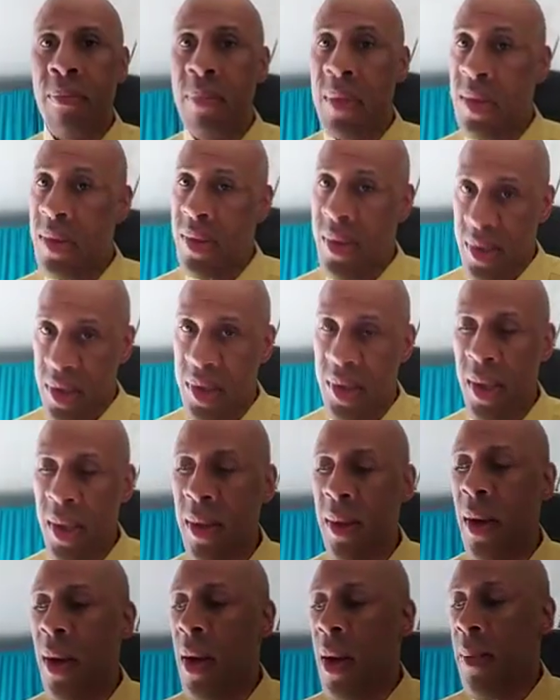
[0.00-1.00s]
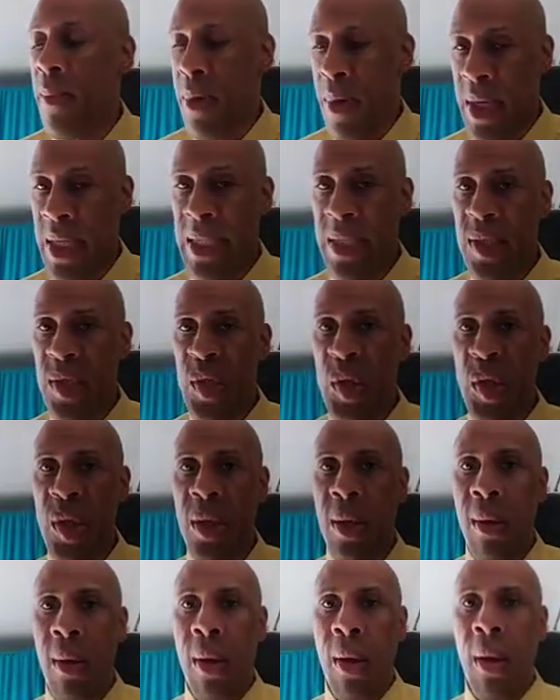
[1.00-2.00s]
musician, Prince,
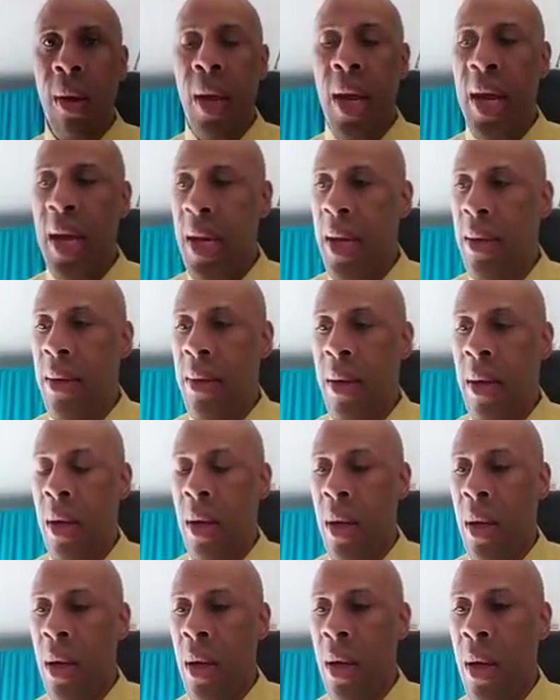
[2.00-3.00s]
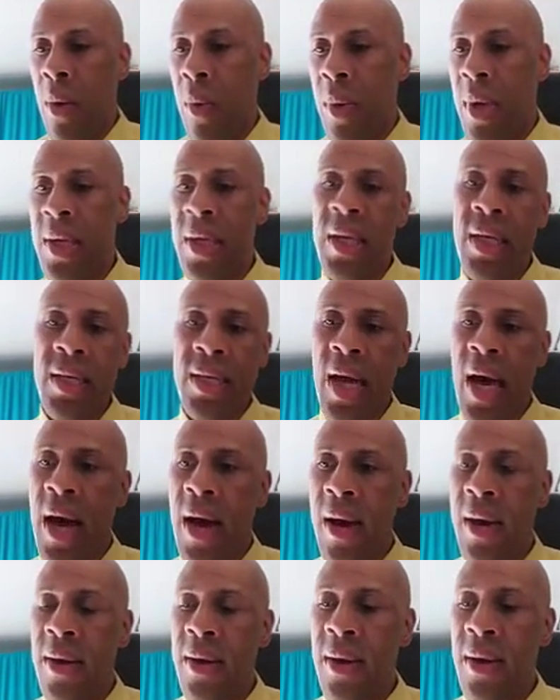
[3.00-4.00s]
and when he
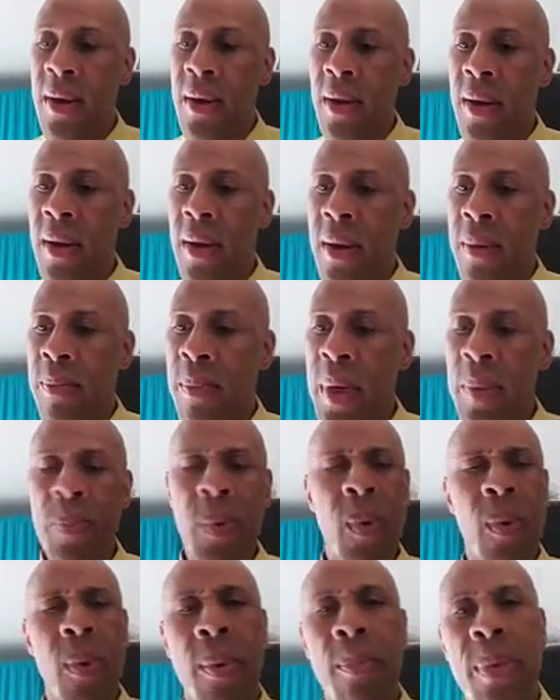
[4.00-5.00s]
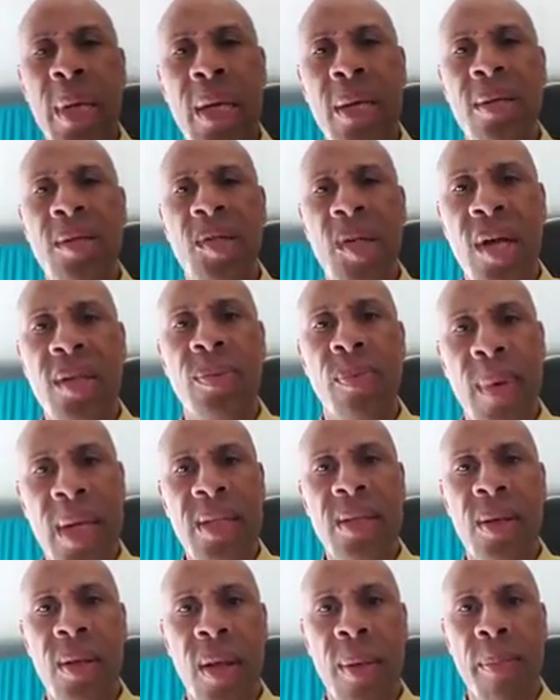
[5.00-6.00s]
died, people were being
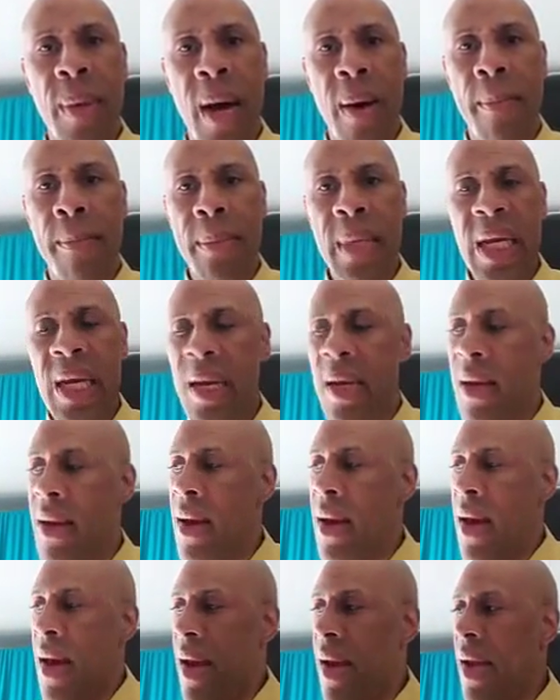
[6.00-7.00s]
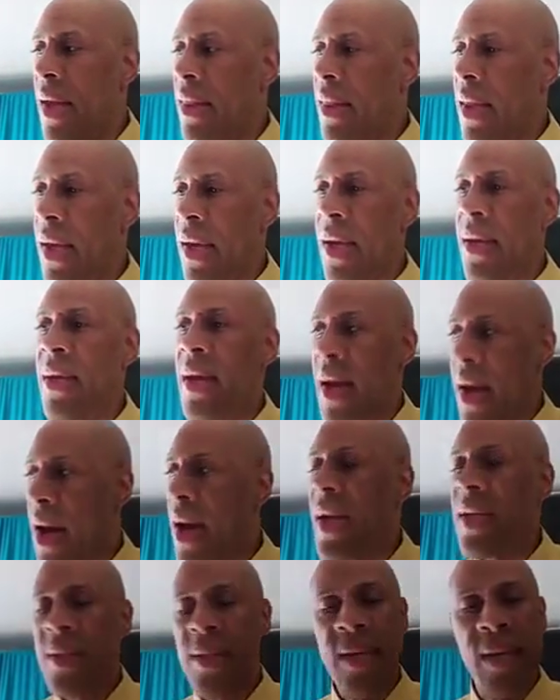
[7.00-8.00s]
judgmental about me. And I think,
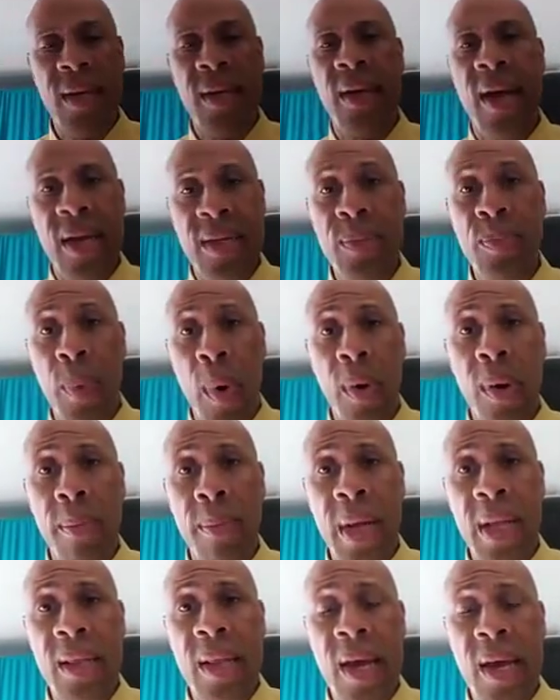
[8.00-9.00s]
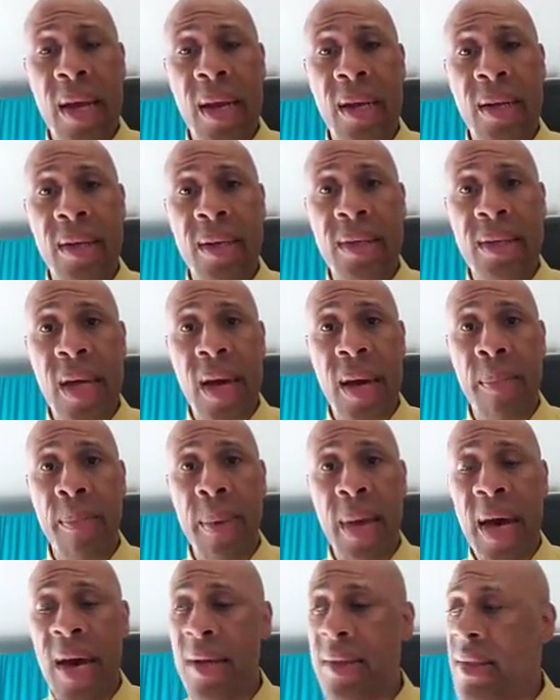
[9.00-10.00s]
I did. I spoke about that in the time
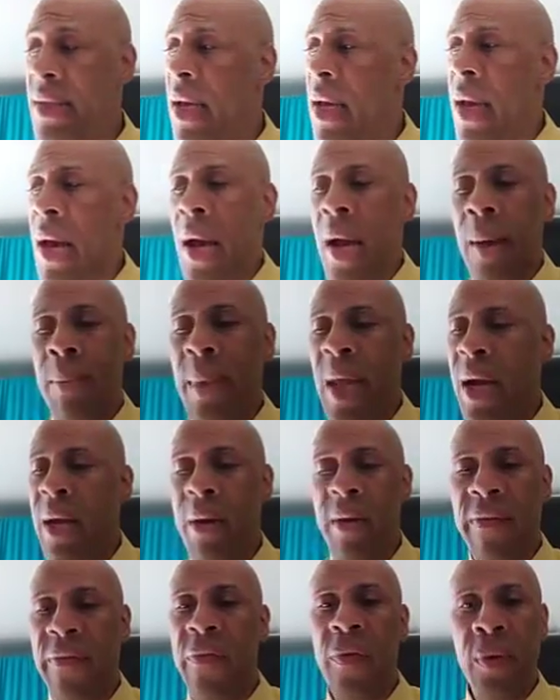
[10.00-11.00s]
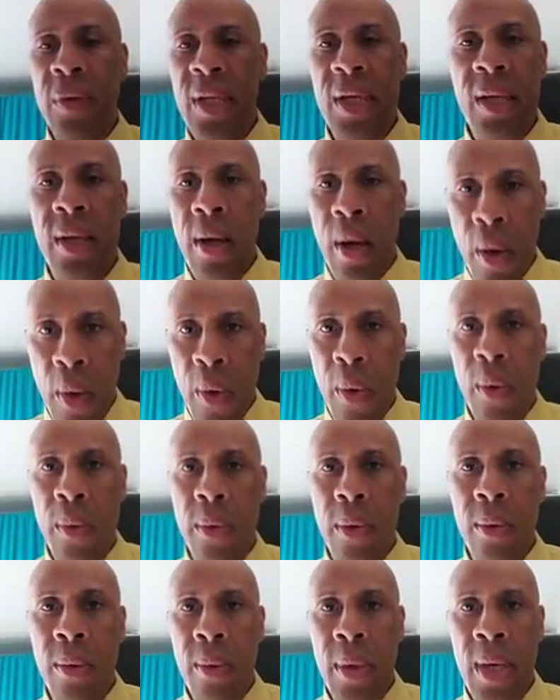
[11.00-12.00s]
past. I'm not going to fully go
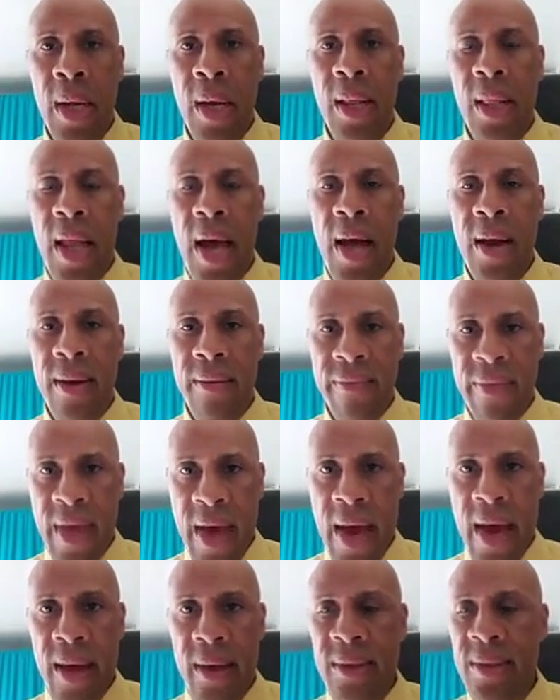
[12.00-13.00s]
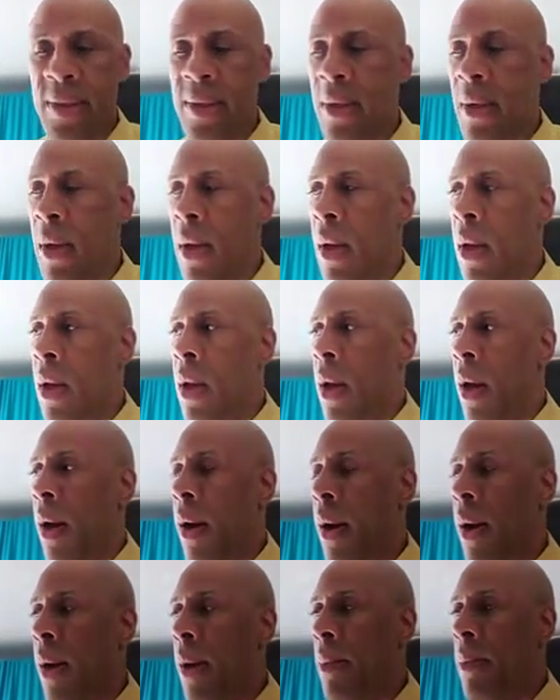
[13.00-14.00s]
with a lot of that,
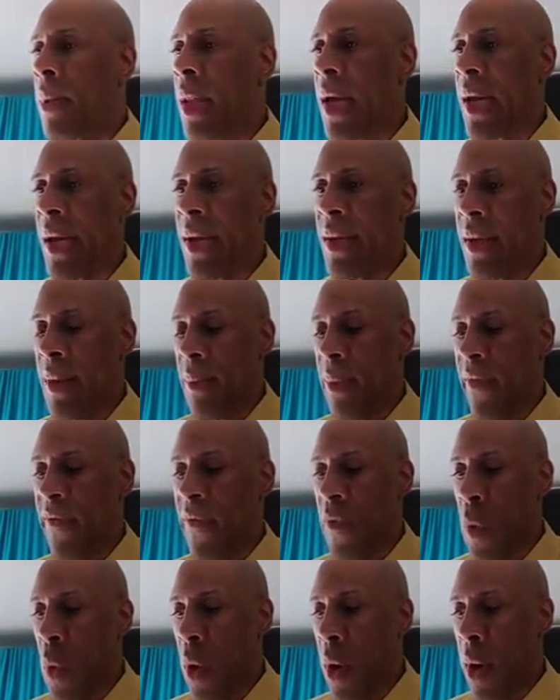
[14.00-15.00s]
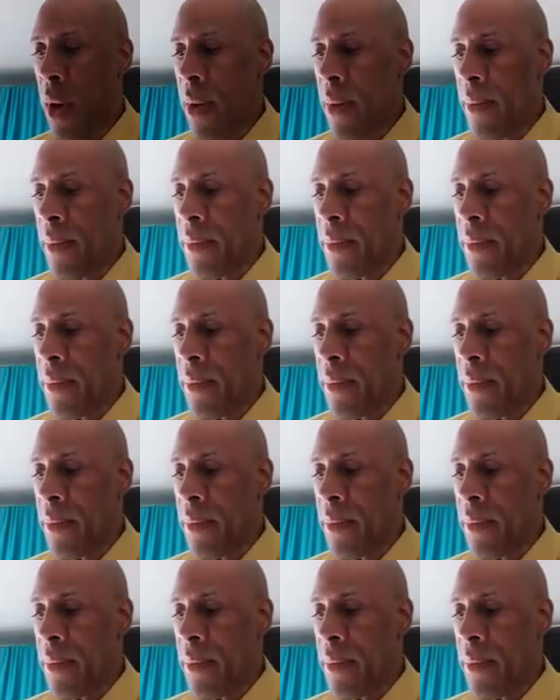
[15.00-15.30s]
like I did before.